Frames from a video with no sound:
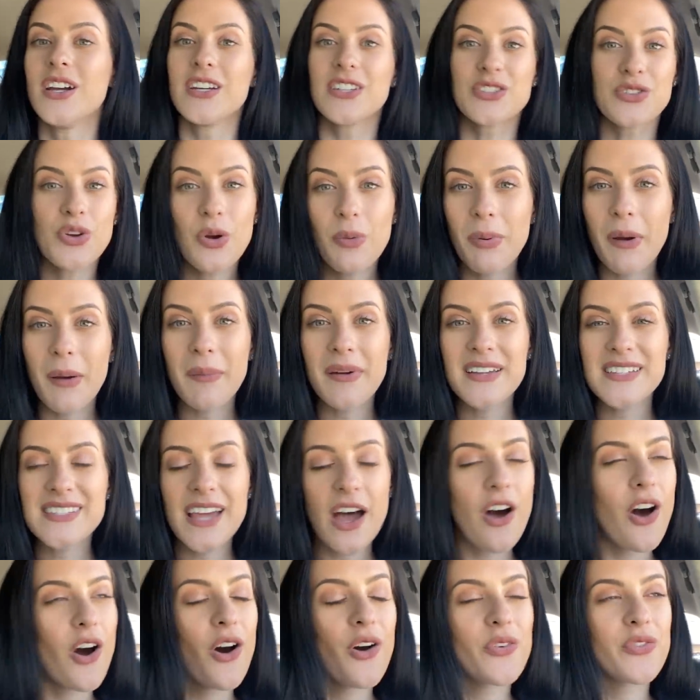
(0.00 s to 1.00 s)
do it by
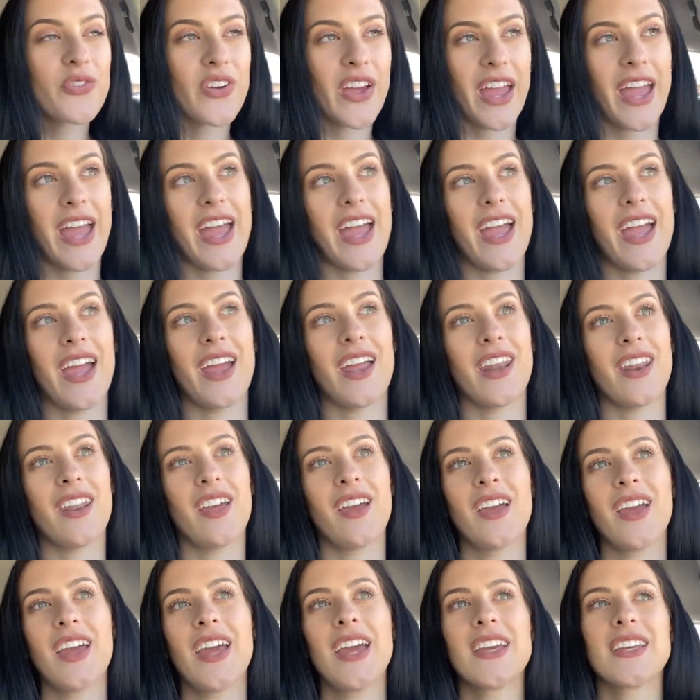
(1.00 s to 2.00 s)
myself and
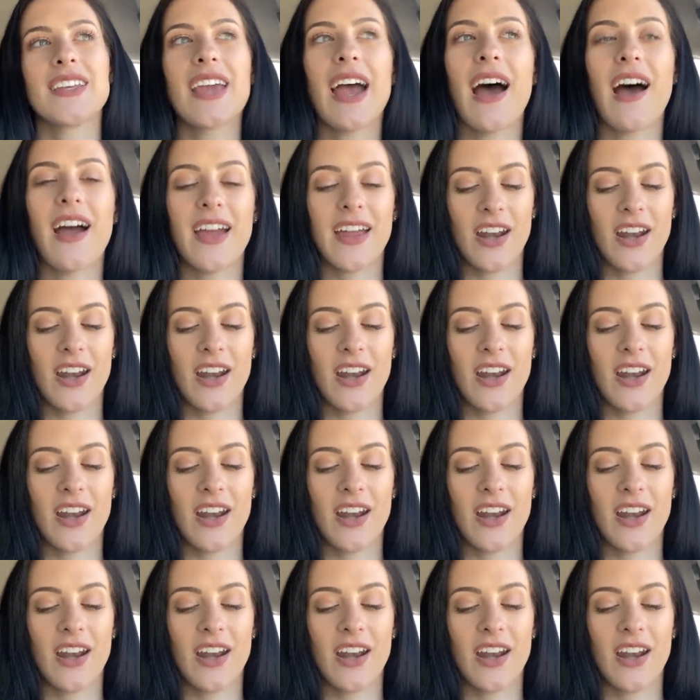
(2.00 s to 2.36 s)
yeah